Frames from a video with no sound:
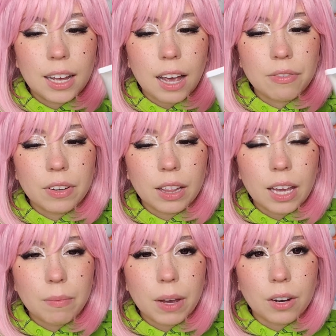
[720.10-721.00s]
I feel
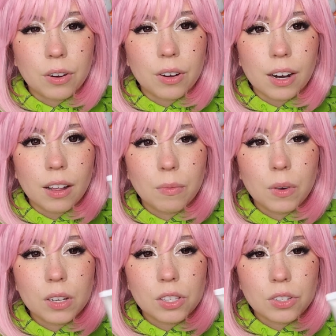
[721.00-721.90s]
like my Krell
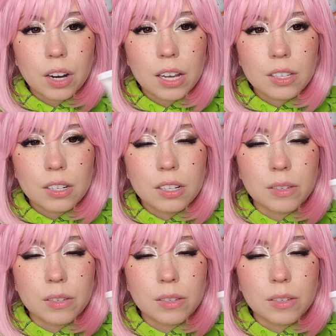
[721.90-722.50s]
moisturizer